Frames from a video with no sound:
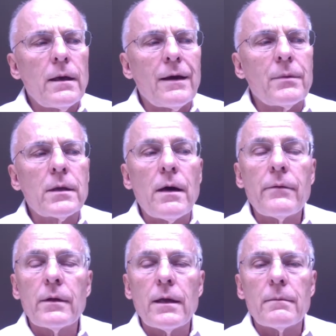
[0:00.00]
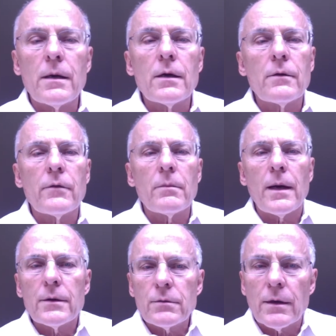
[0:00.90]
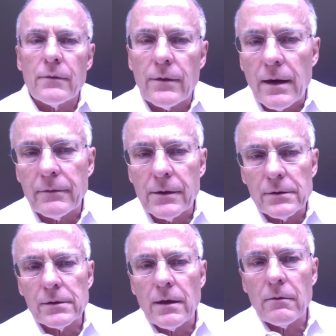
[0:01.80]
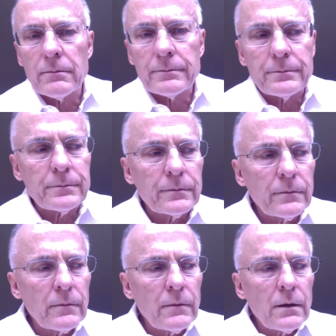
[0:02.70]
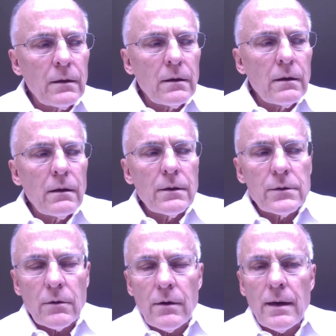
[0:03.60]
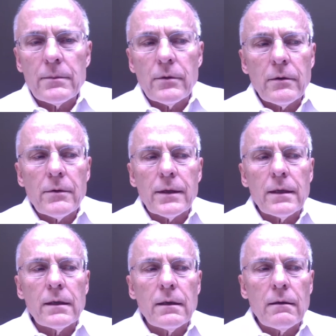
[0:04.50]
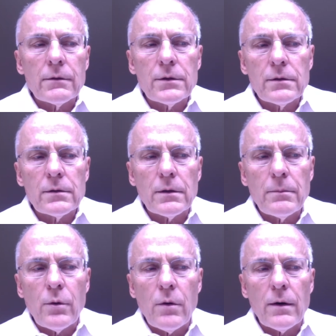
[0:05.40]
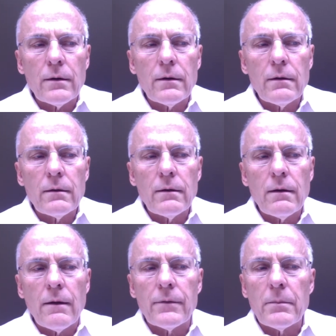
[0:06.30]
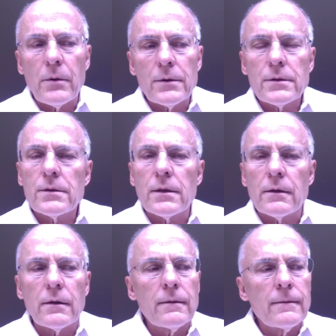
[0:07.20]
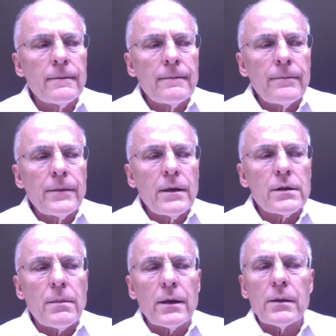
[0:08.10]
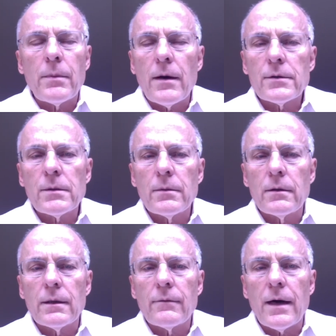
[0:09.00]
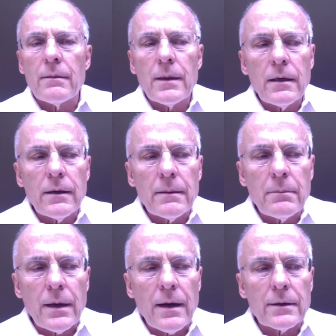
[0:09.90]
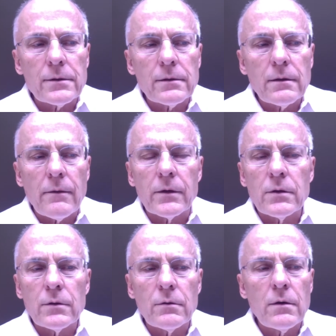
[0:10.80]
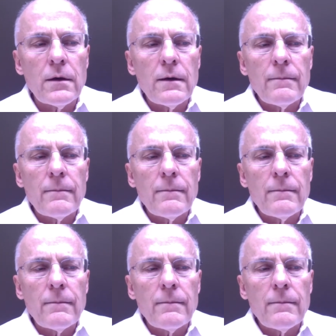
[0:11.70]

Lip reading: I've been covering Latin America for about 25 years now. The story I'm doing with the support of the Pulitzer Center is about the possible environmental impacts of a new